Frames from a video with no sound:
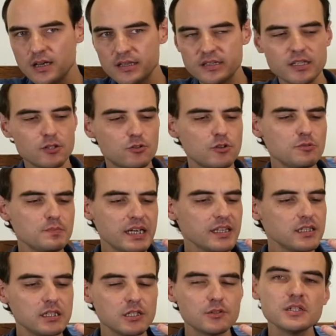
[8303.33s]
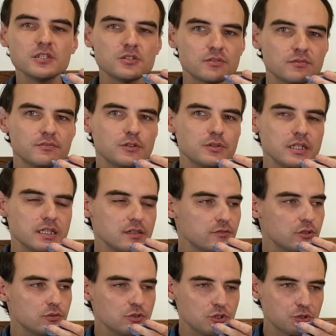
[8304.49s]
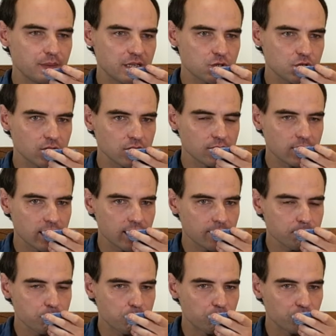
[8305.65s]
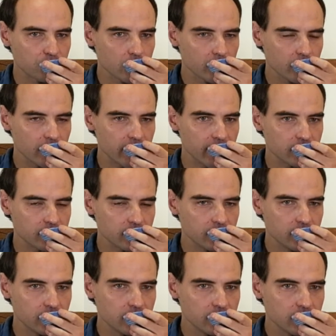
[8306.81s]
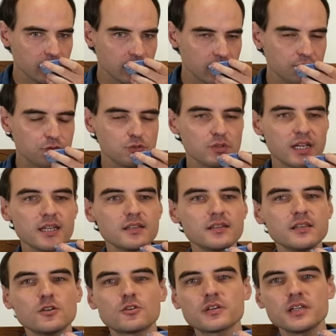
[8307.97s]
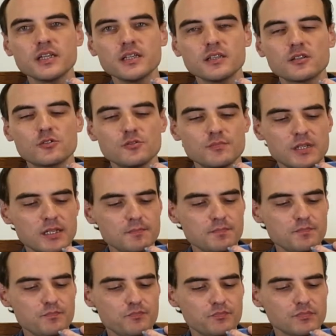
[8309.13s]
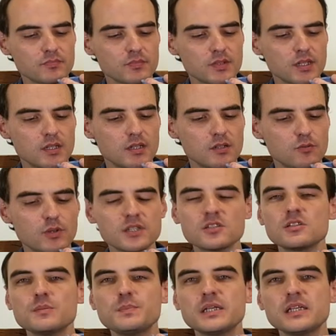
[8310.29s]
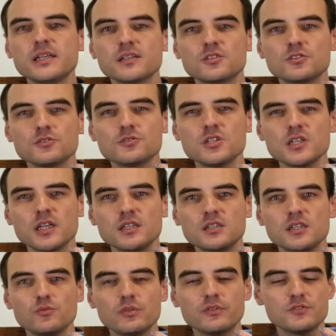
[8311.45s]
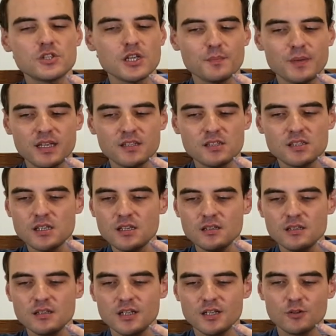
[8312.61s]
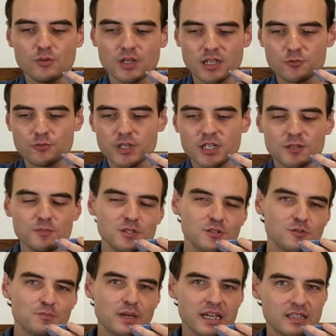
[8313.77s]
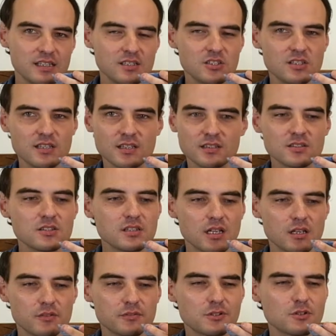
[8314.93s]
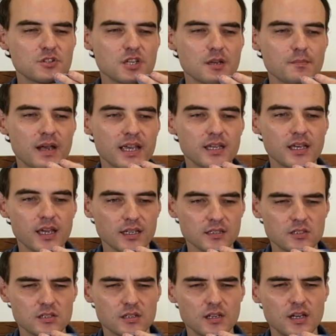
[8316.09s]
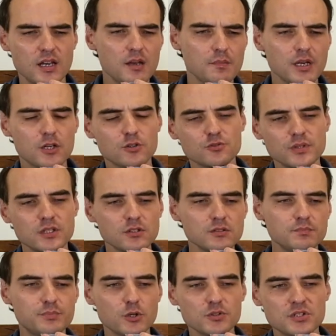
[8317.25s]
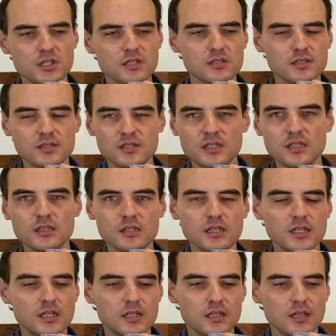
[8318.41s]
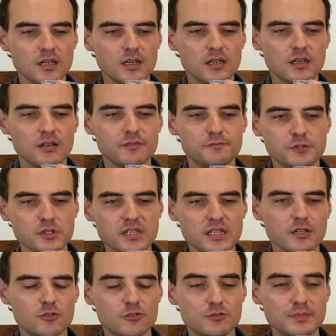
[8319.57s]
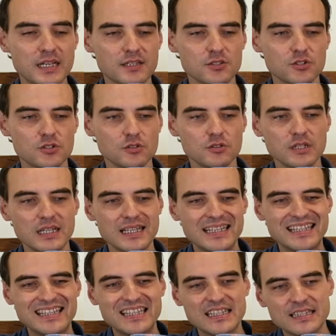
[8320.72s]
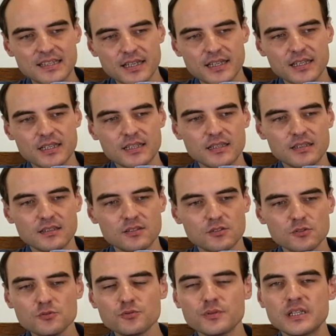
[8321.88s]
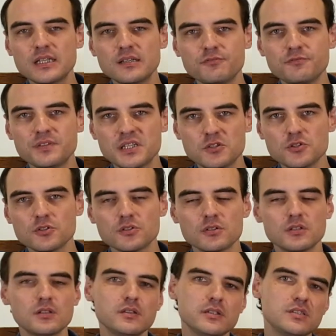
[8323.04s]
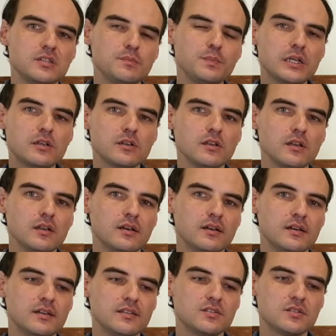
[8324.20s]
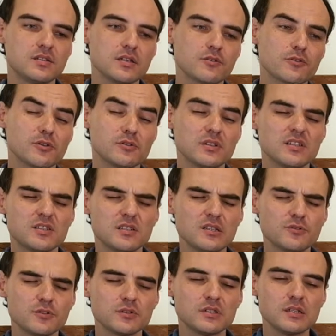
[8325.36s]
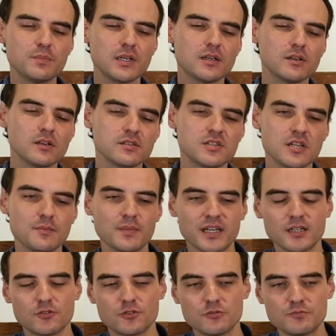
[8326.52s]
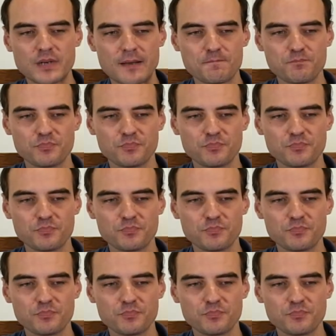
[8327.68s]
The aroma here is very, very special. Huh? And if you like the orchid aroma, what's typically associated with Jingmai tea, well, I'd recommend you buy this tea instead of our Jingmai cakes, because we don't process the tea for the aroma, so they don't really feature the typical stereotypical Jingmai aroma.